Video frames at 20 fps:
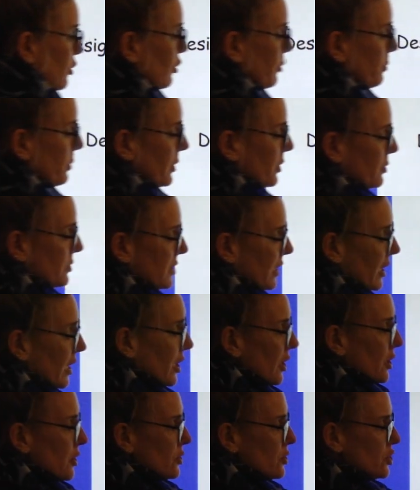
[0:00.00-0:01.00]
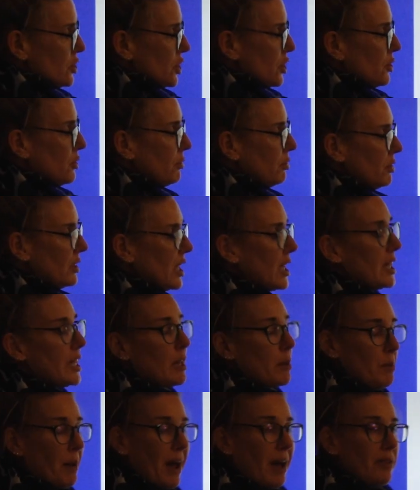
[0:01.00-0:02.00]
your building. Do
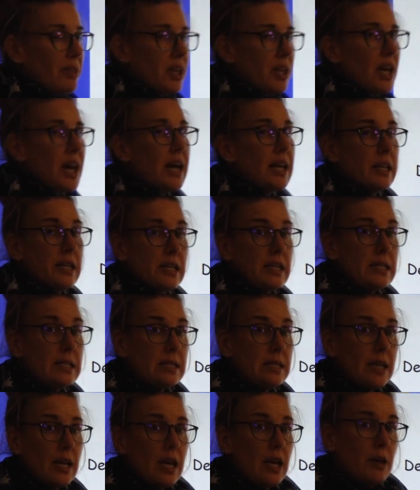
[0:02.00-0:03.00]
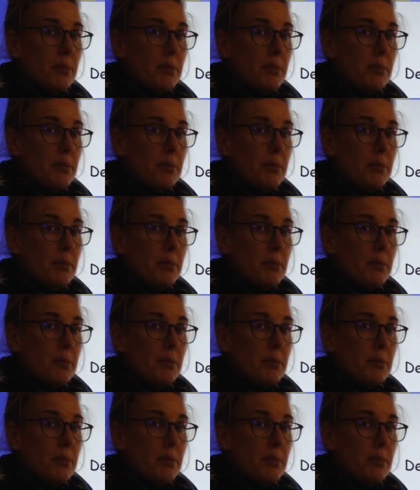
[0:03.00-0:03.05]
think about the colours